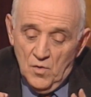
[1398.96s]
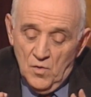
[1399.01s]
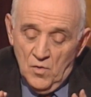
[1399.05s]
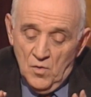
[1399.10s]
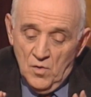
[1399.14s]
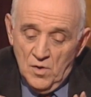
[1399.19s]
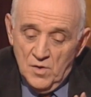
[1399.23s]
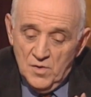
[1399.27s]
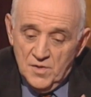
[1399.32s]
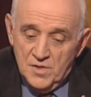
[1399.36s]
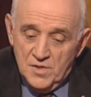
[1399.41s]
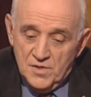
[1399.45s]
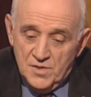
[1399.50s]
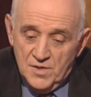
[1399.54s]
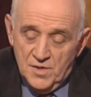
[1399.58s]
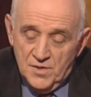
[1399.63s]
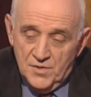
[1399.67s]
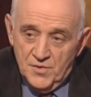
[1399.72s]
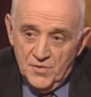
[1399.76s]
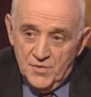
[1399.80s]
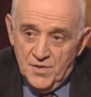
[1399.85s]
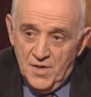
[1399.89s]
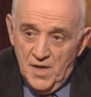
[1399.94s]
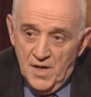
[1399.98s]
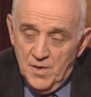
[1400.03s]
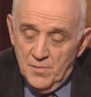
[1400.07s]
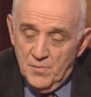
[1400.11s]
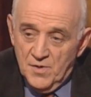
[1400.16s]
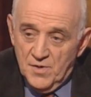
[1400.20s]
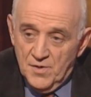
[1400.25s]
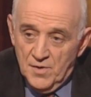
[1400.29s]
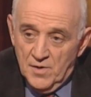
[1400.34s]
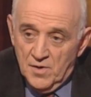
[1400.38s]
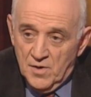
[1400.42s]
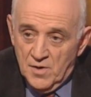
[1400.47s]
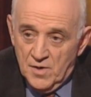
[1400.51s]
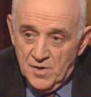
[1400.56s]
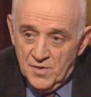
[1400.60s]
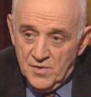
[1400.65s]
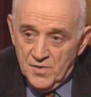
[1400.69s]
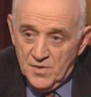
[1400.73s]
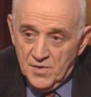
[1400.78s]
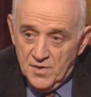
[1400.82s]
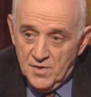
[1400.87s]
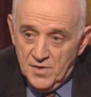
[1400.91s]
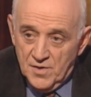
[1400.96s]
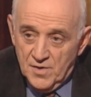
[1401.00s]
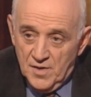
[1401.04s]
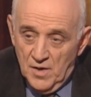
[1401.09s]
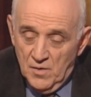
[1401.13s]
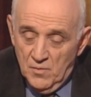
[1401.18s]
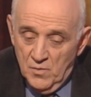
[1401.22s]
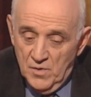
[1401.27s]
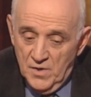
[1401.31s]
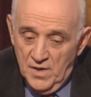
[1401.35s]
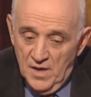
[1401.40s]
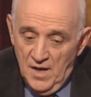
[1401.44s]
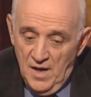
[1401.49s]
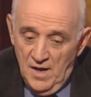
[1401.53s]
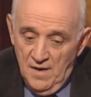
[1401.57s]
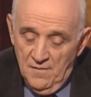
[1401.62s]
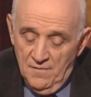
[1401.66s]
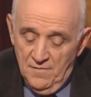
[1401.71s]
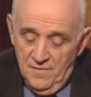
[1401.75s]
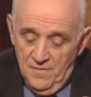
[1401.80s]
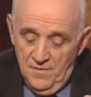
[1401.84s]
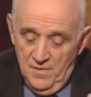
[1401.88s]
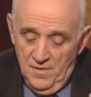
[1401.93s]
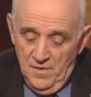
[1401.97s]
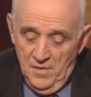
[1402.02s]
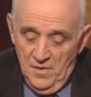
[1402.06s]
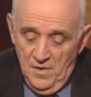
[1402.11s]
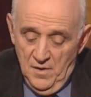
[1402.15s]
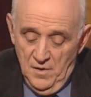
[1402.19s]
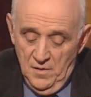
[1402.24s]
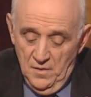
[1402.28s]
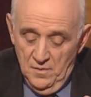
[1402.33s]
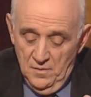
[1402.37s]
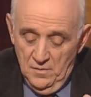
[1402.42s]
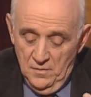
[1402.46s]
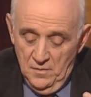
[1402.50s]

all these entertainment arts that we have uh,